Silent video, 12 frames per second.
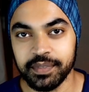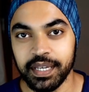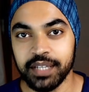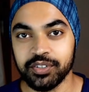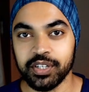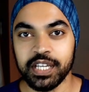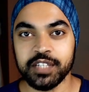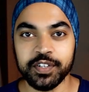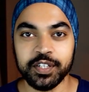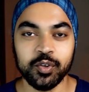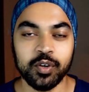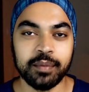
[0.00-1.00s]
In today's
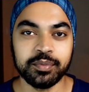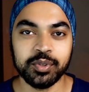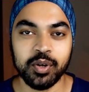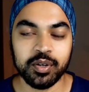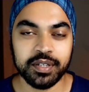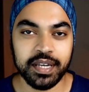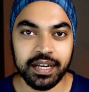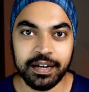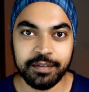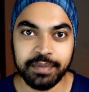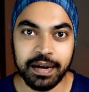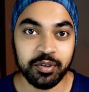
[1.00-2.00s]
video, I'm talking
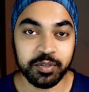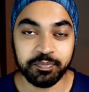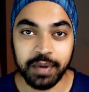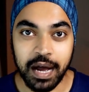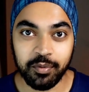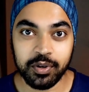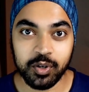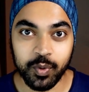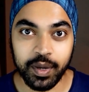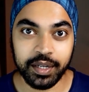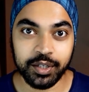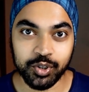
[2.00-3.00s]
about Power
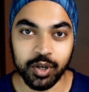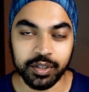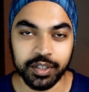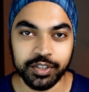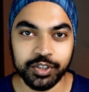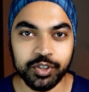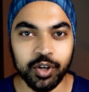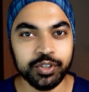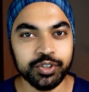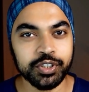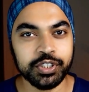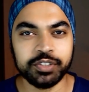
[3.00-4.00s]
Query shortcuts, not
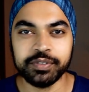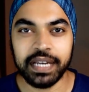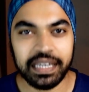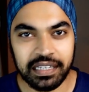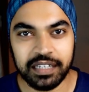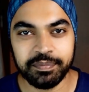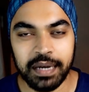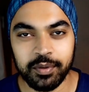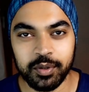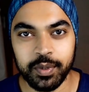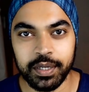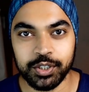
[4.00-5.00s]
just regular Power
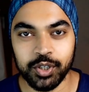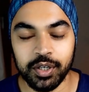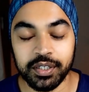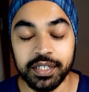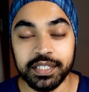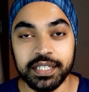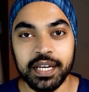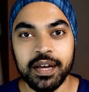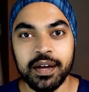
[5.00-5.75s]
Query shortcuts,